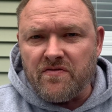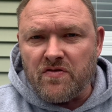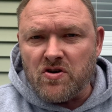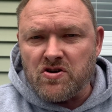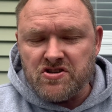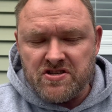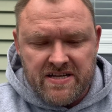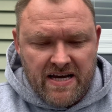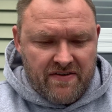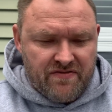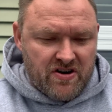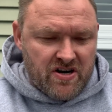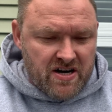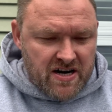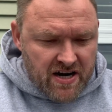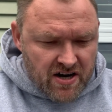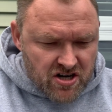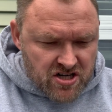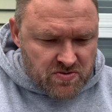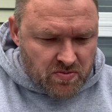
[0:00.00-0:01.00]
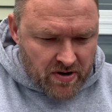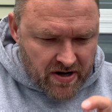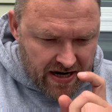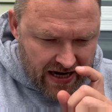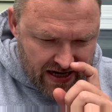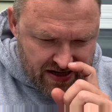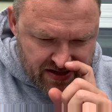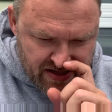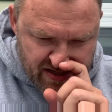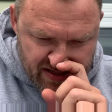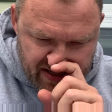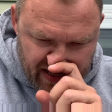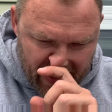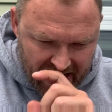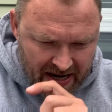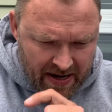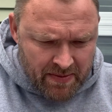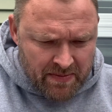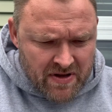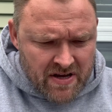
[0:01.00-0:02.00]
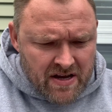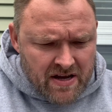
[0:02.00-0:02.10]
verse 7. And here's what it has to say.